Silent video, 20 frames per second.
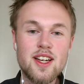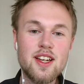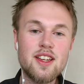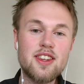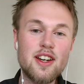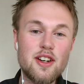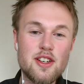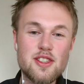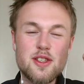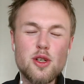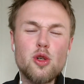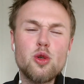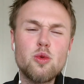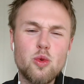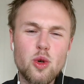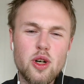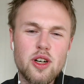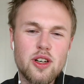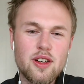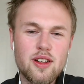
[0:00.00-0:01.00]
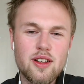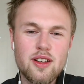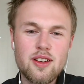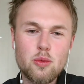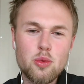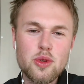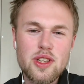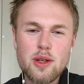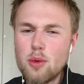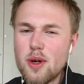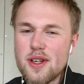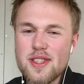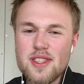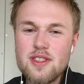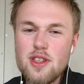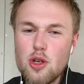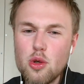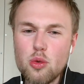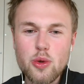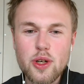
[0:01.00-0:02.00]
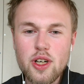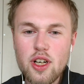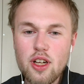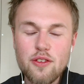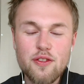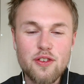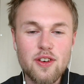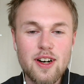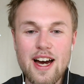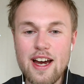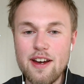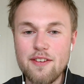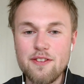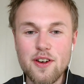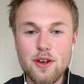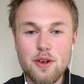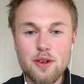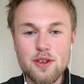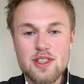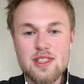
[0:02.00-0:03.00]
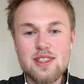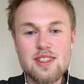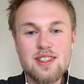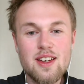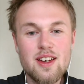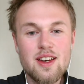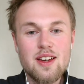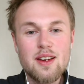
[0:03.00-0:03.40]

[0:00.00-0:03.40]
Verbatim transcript: there is new wor- uh, there was no world for iphones